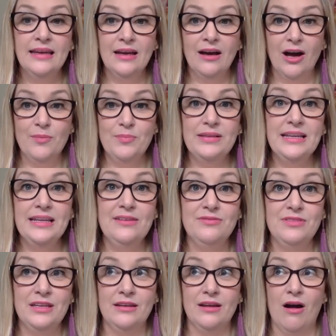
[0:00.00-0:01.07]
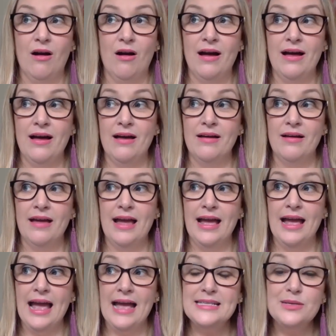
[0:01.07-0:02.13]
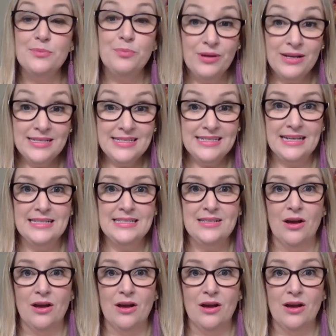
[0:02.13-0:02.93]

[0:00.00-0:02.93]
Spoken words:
I believe that as a priestess,